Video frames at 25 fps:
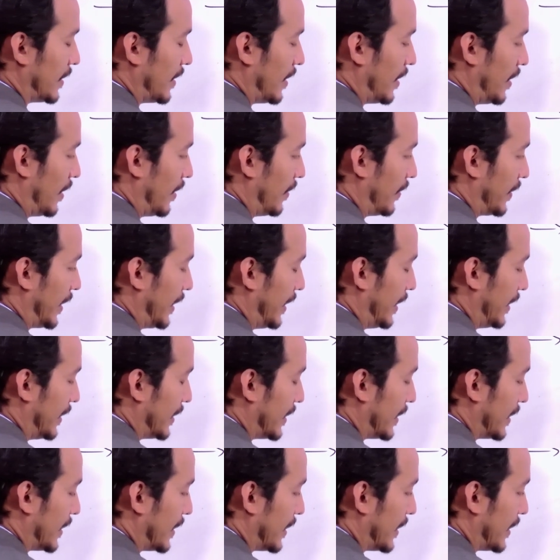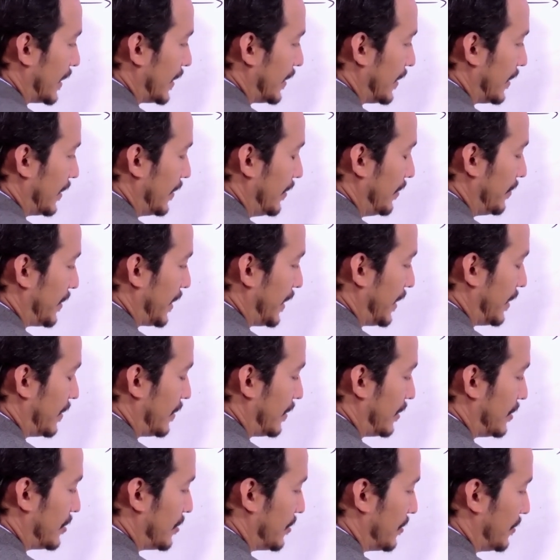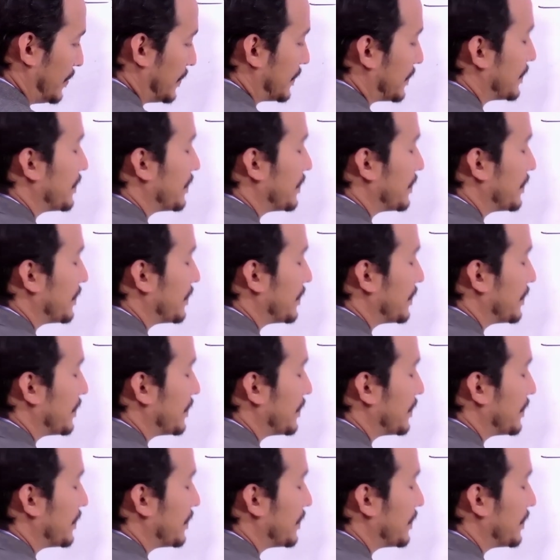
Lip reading: okay, you can also